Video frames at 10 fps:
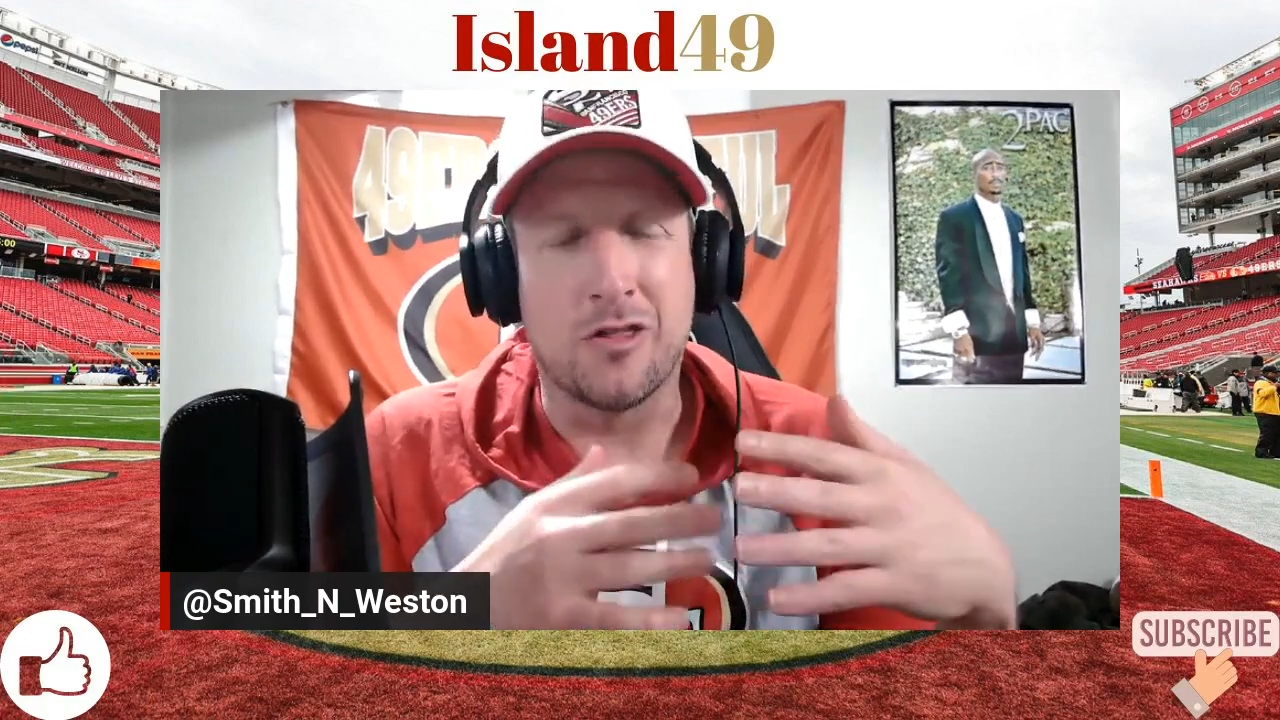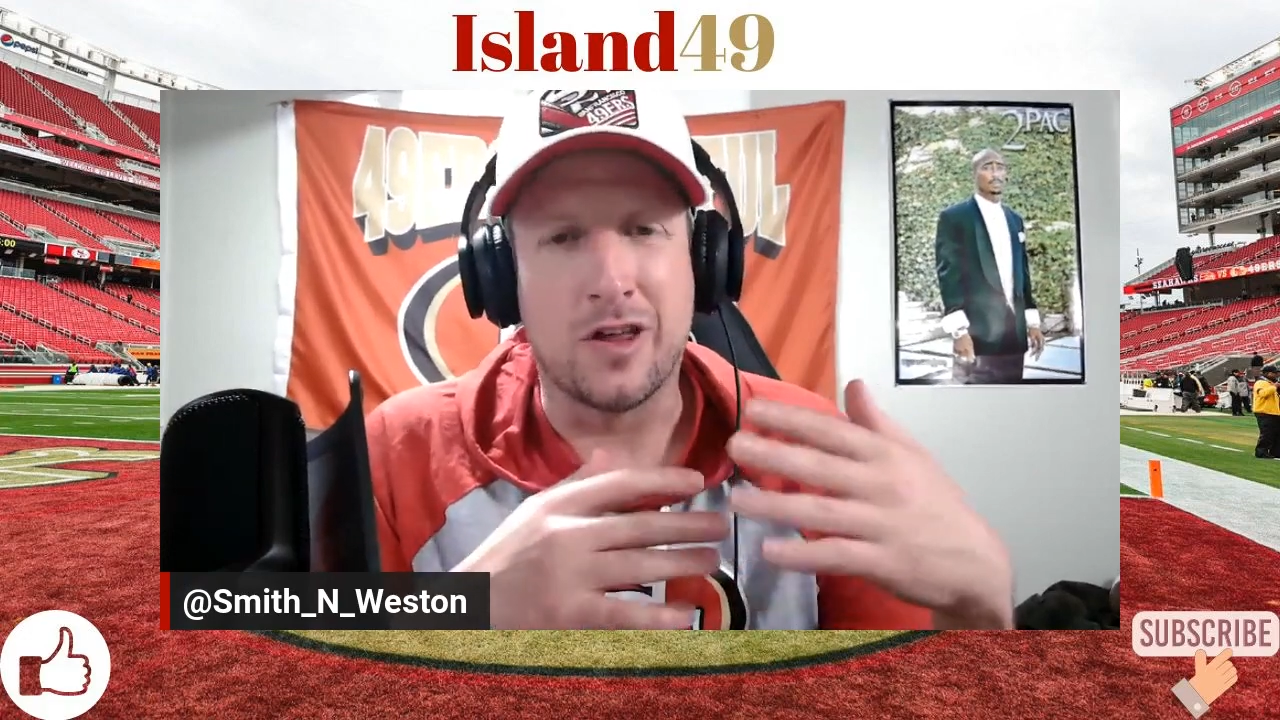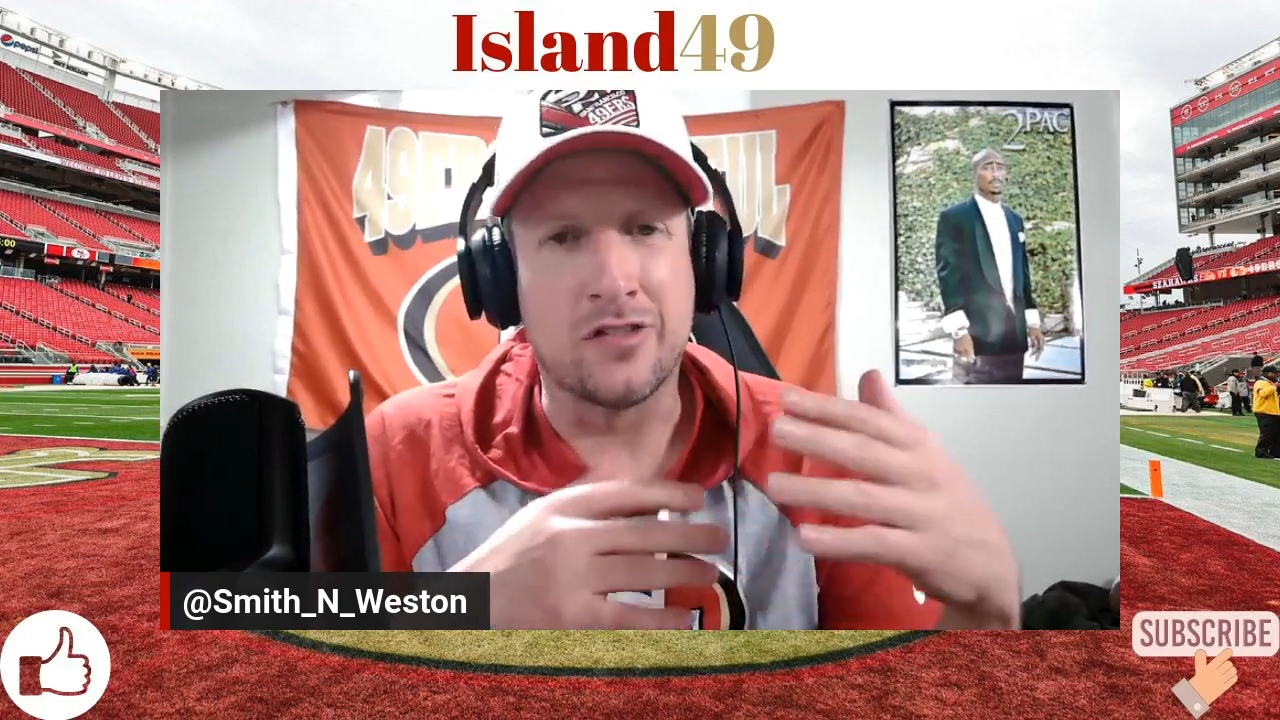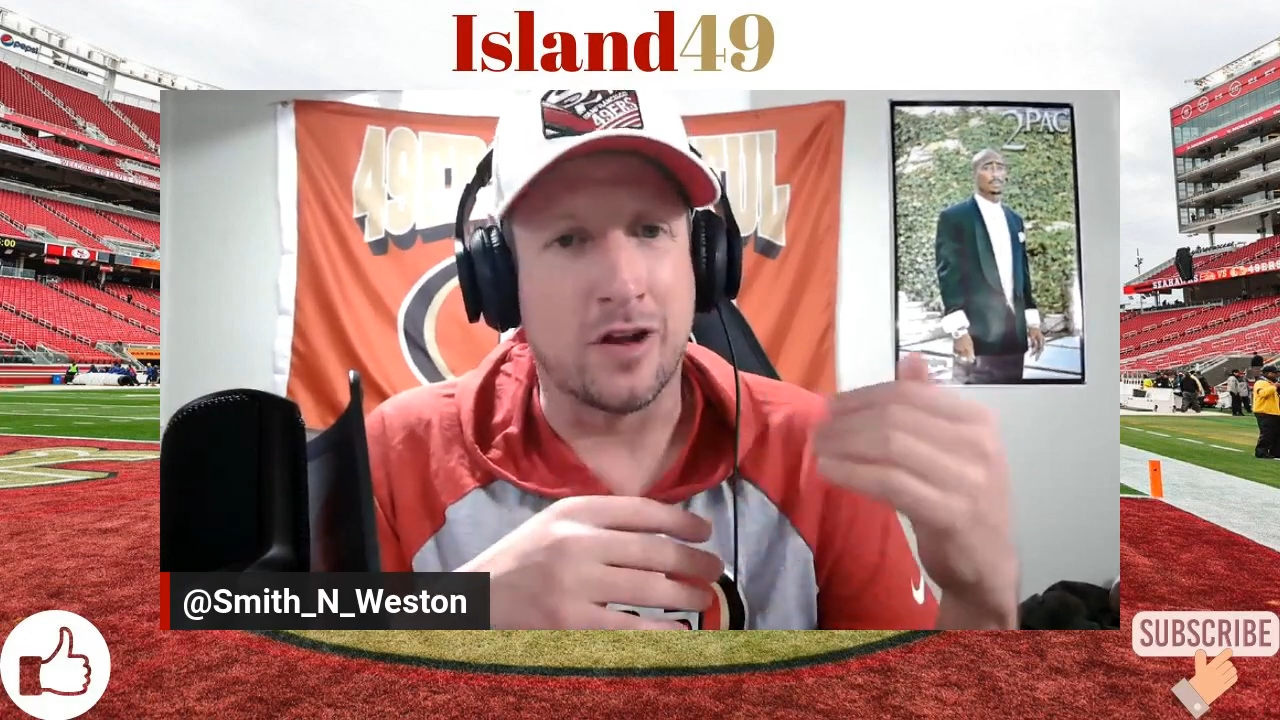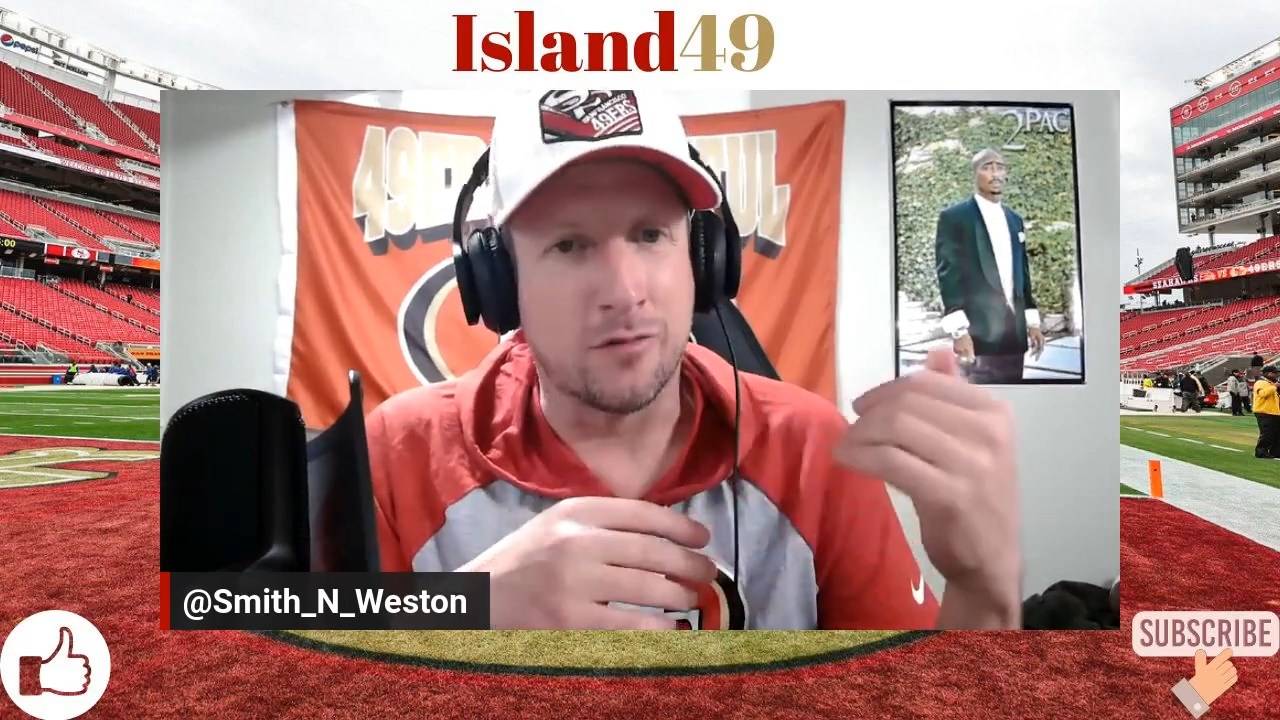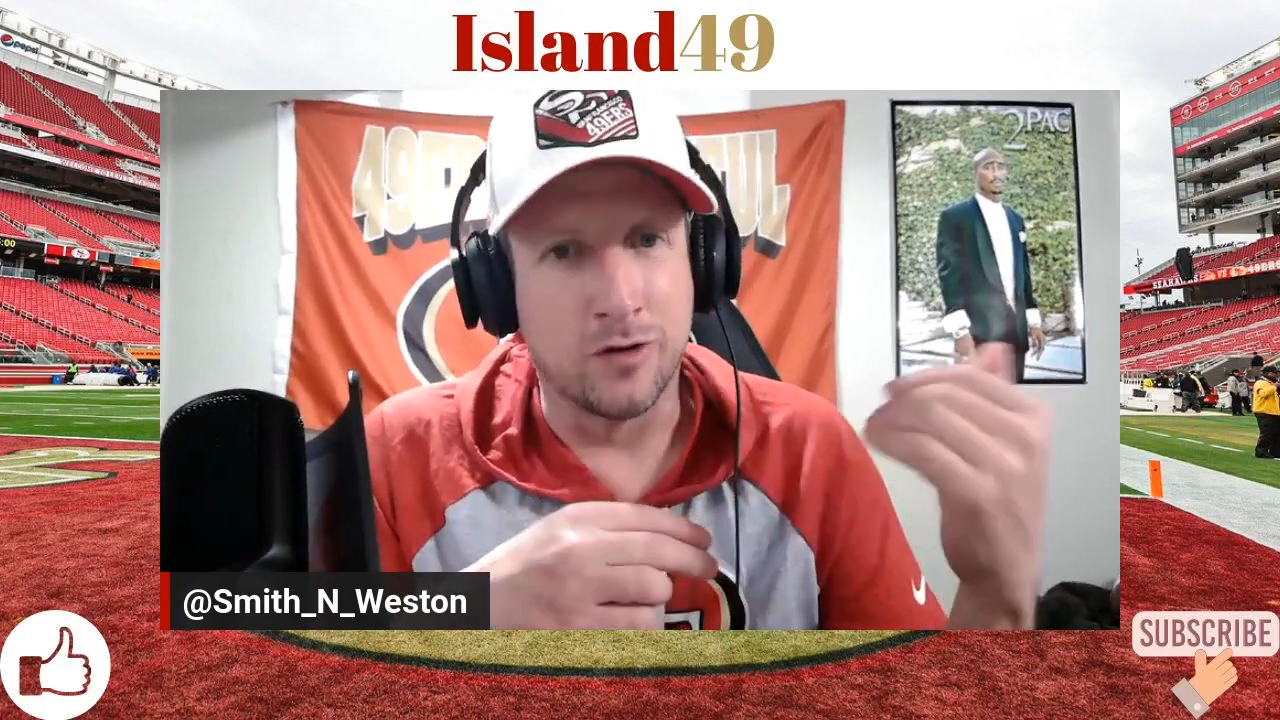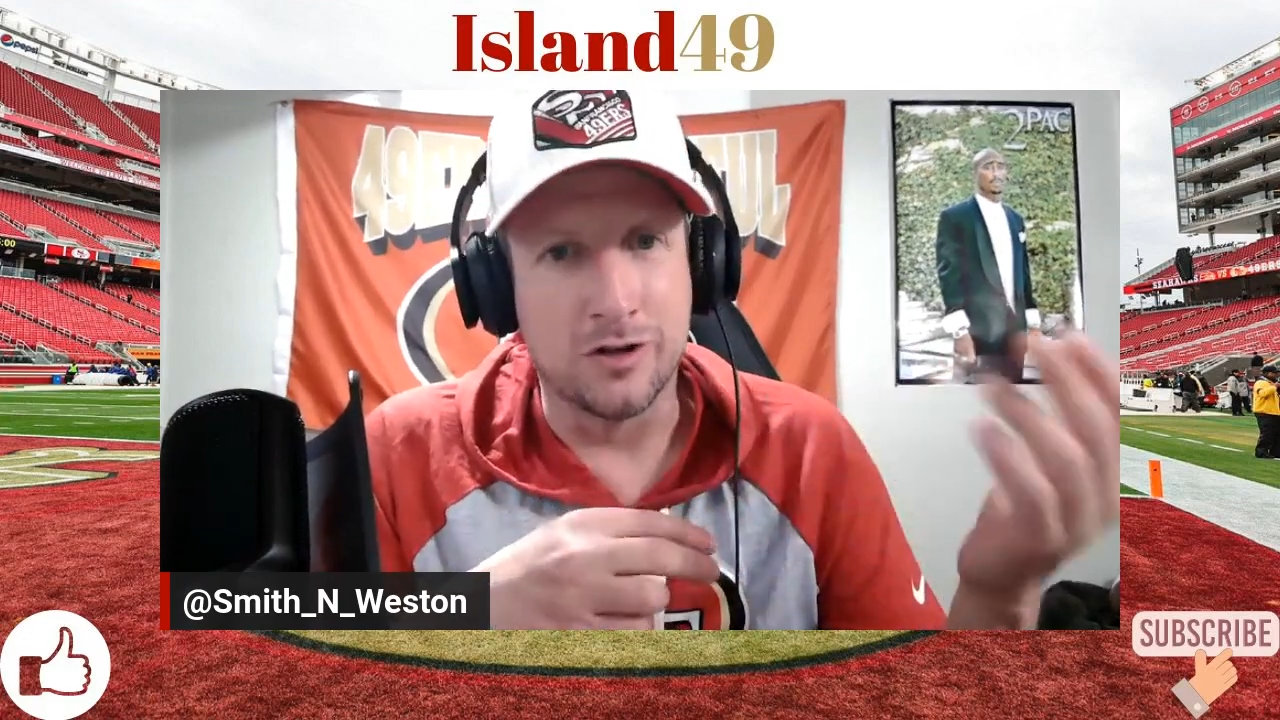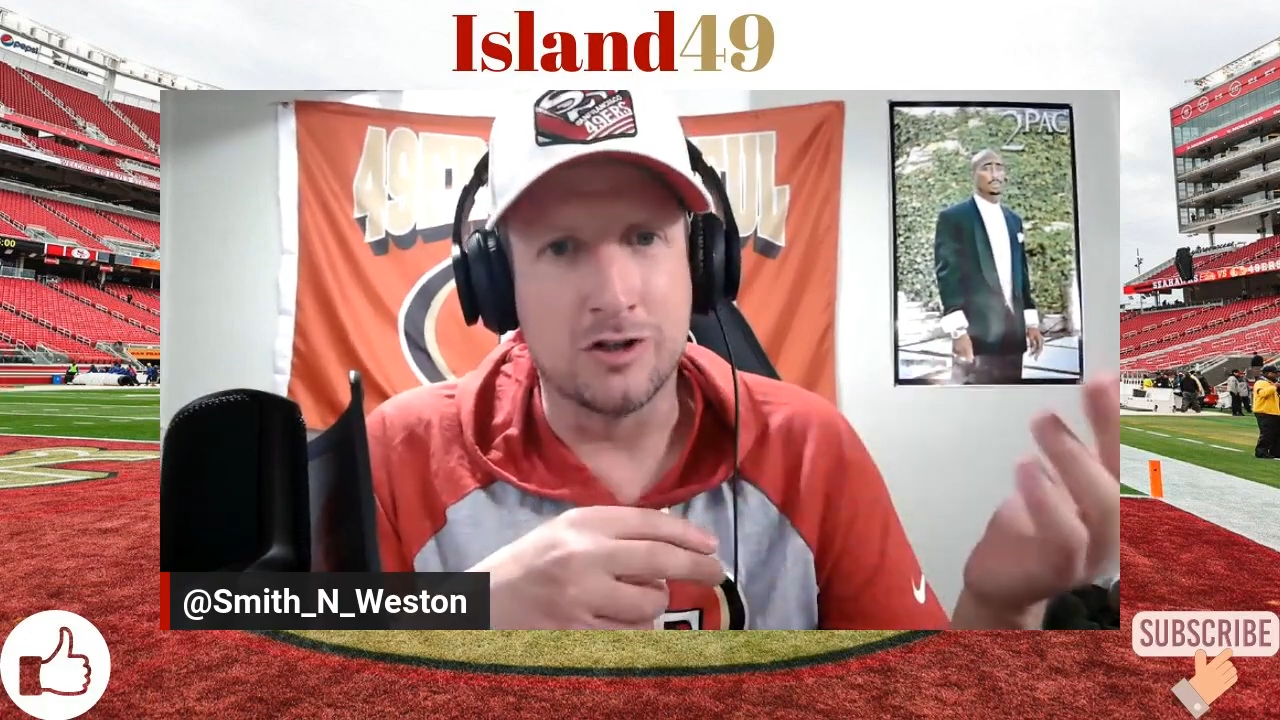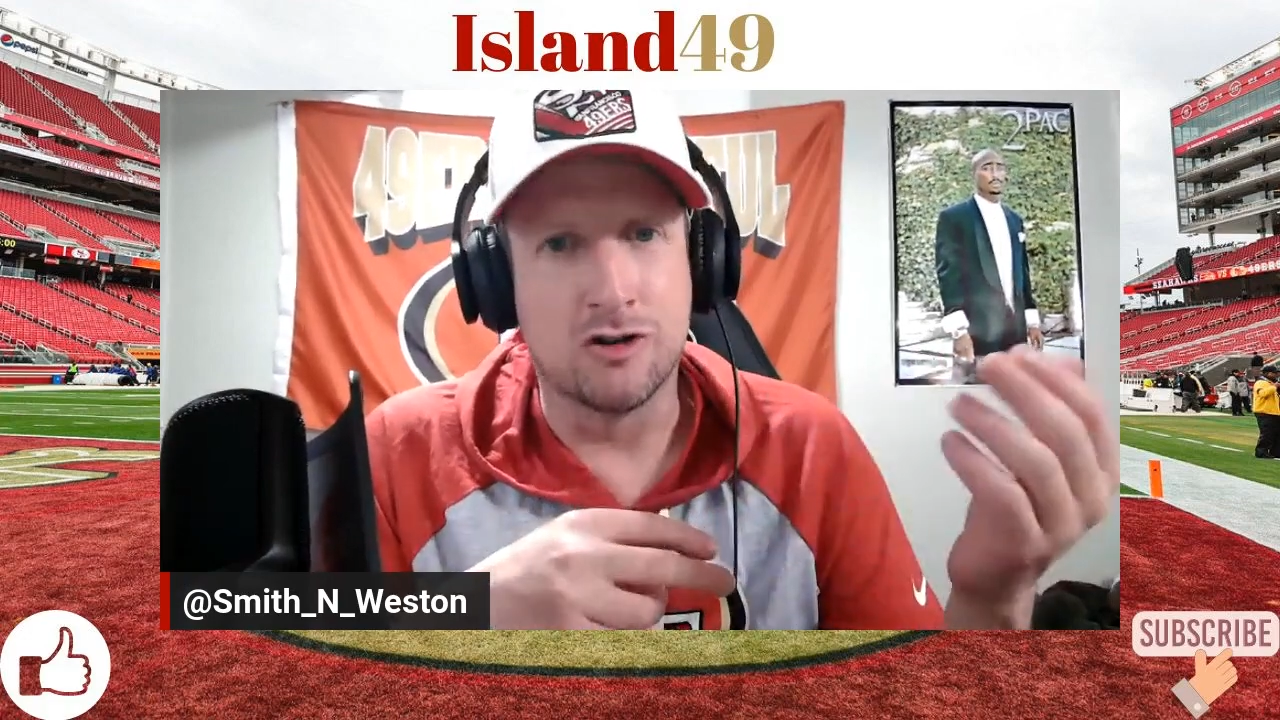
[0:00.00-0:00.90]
things that really